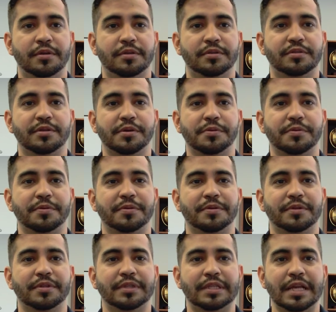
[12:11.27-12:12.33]
So
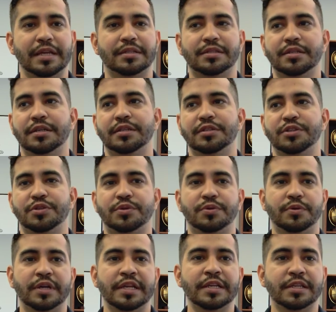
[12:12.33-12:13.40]
that's going to
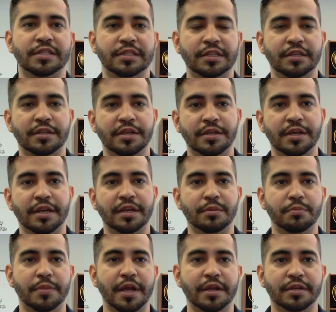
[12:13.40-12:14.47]
destroy any CD, any
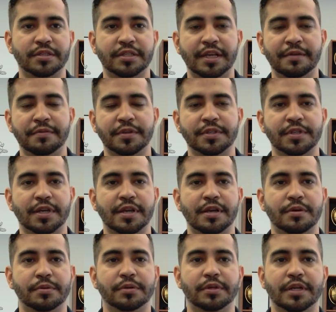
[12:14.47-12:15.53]
bank savings
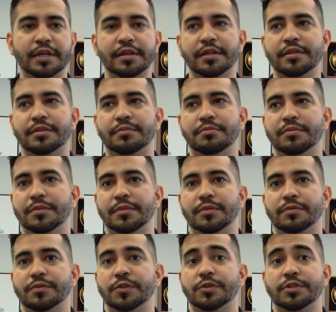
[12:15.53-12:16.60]
account, any
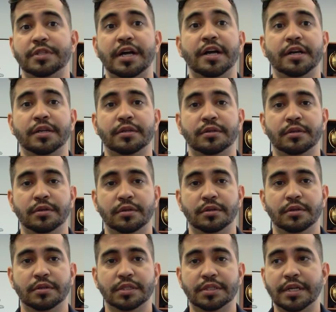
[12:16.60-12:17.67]
stock.
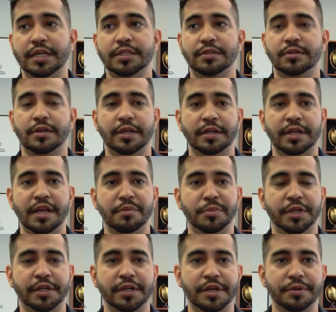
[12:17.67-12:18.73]
Stocks are like
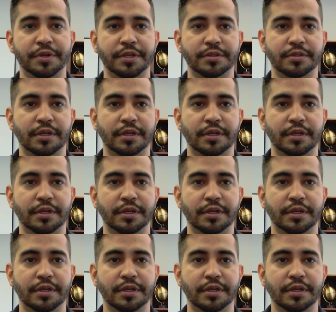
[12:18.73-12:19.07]
gambling nowadays.